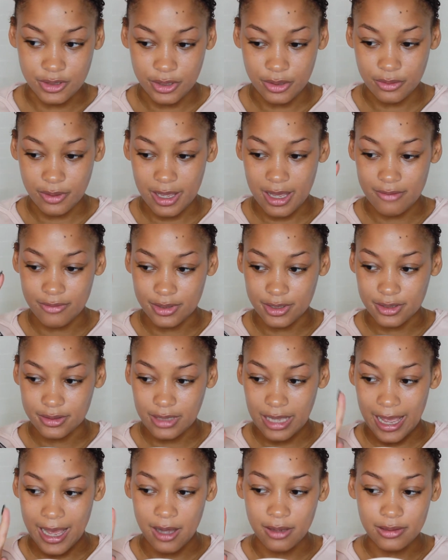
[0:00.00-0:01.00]
have an
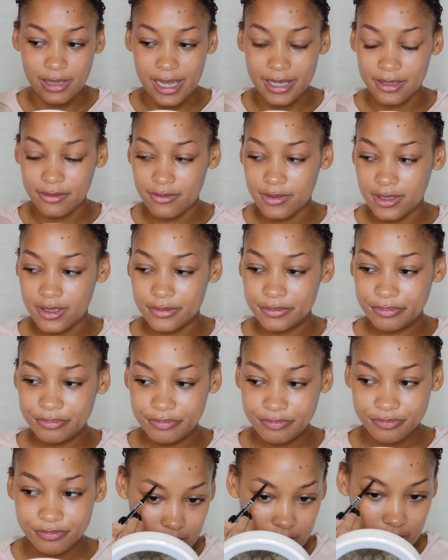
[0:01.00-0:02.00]
outline of them,
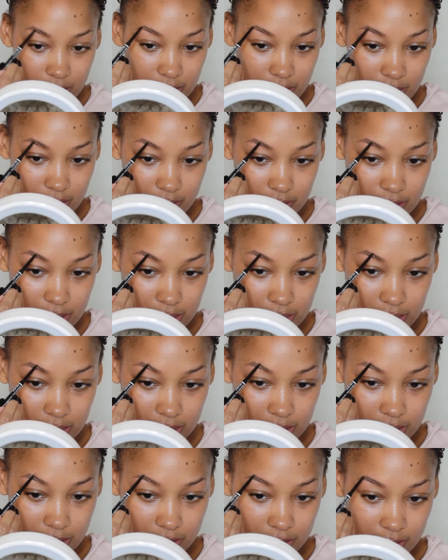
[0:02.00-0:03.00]
and
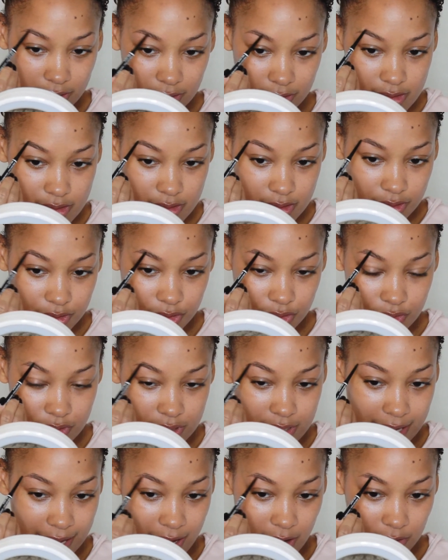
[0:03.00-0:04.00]
then do
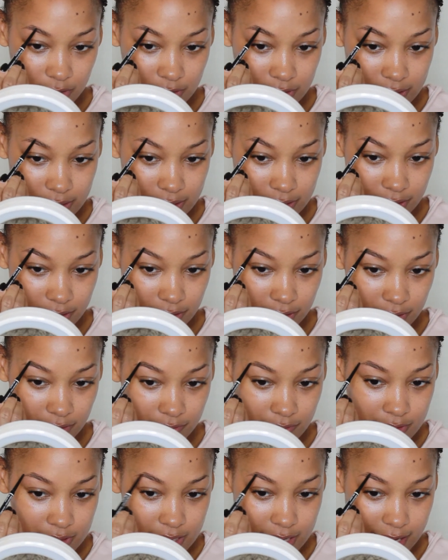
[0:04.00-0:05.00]
the outline
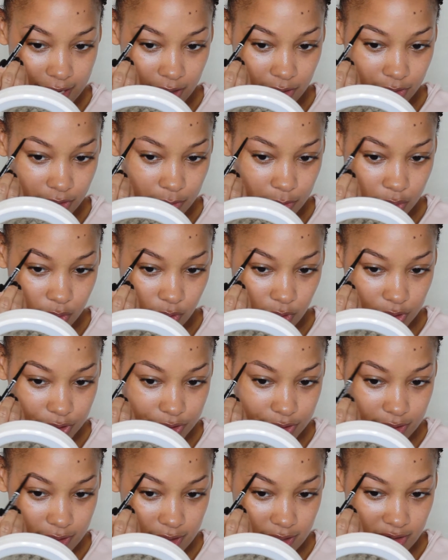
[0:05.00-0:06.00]
of the outer
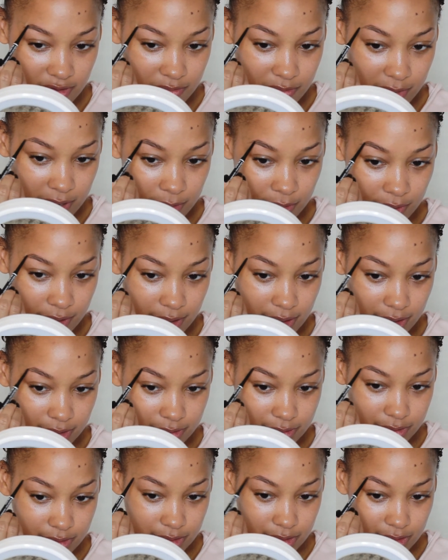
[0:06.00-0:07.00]
portion of my
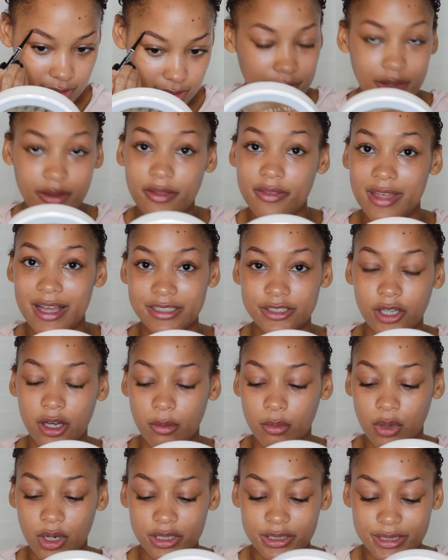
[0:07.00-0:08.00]
brows. Now that that's
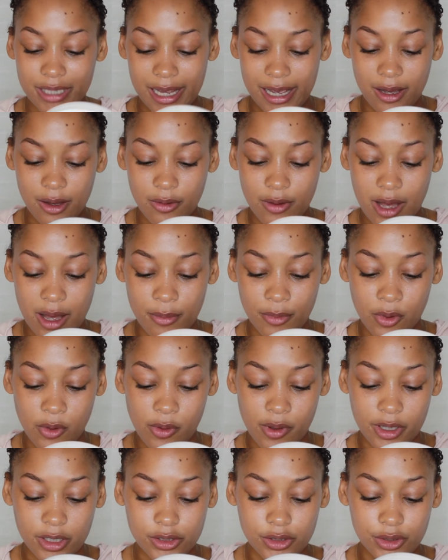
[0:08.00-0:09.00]
all brushed out, I'm
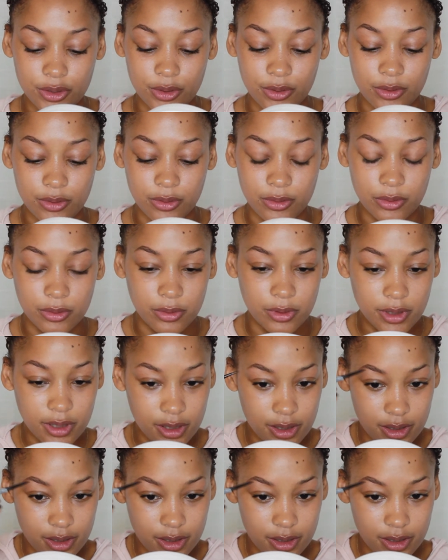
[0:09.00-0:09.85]
going to